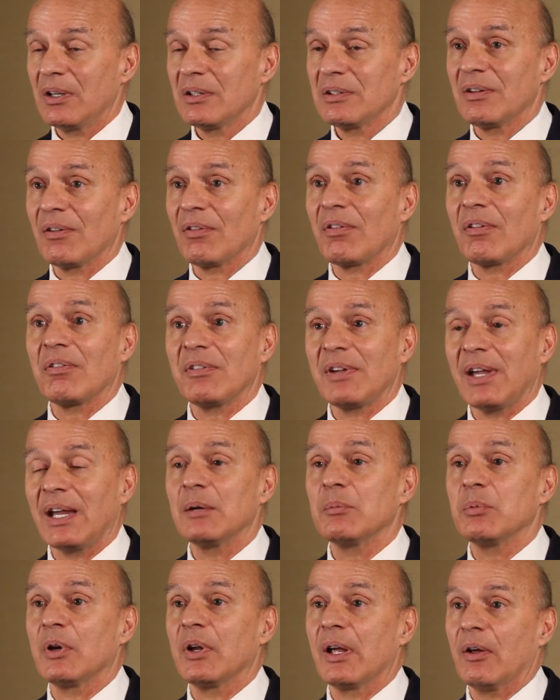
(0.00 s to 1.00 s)
to
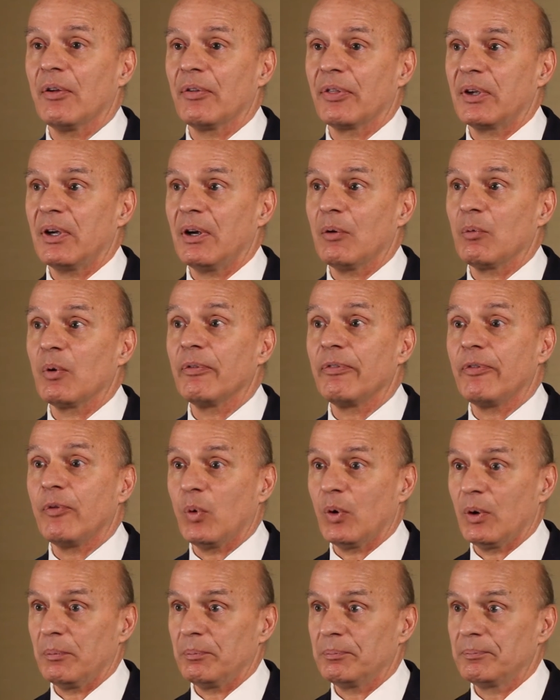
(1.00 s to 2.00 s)
sustainable healthcare
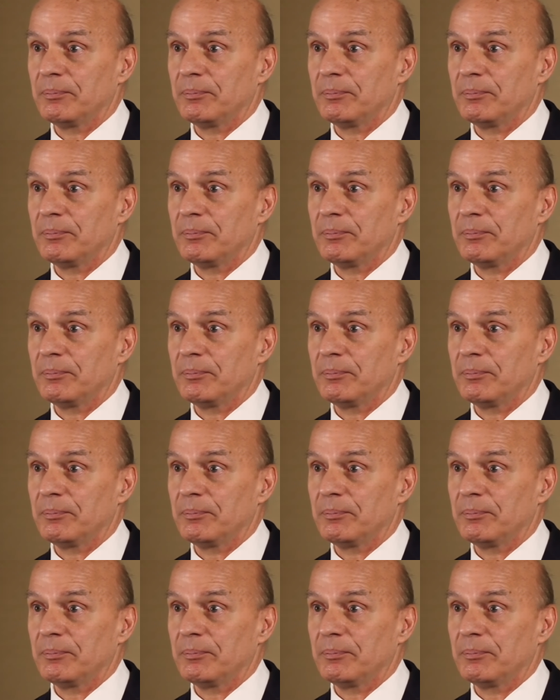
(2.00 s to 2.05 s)
reform.